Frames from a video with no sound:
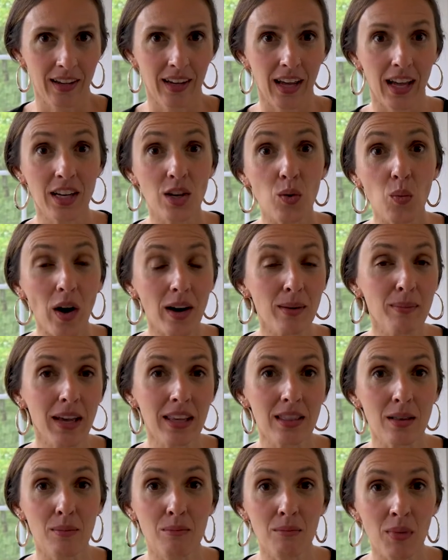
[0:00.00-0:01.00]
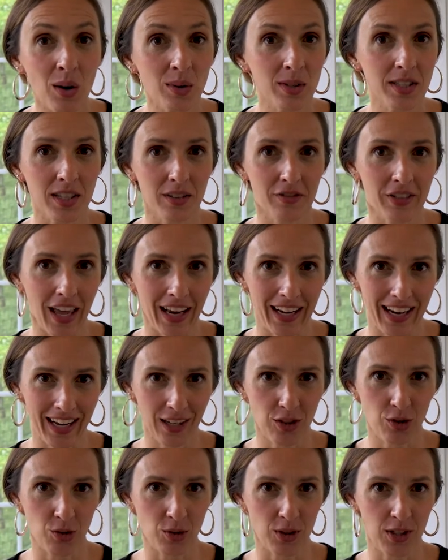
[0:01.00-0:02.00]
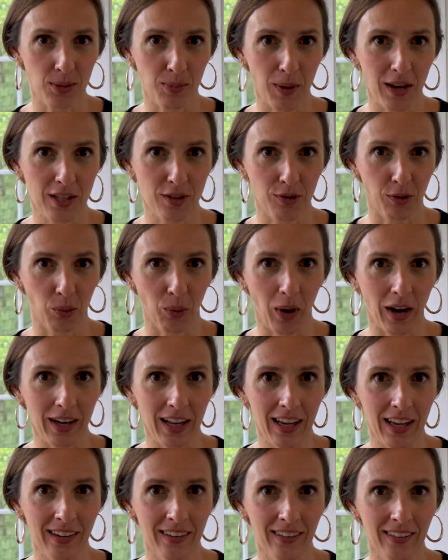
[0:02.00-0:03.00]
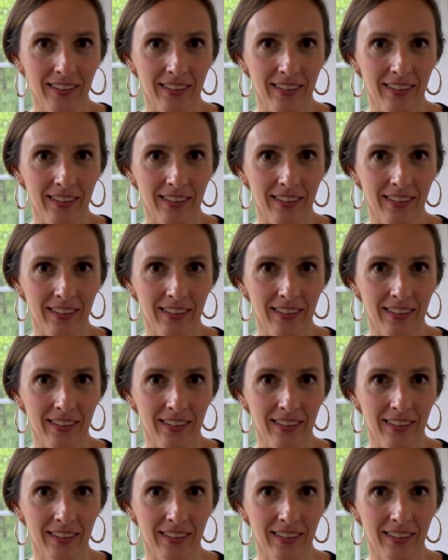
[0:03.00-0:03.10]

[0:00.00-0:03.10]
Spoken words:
and you want to make the most of that extra space for writing?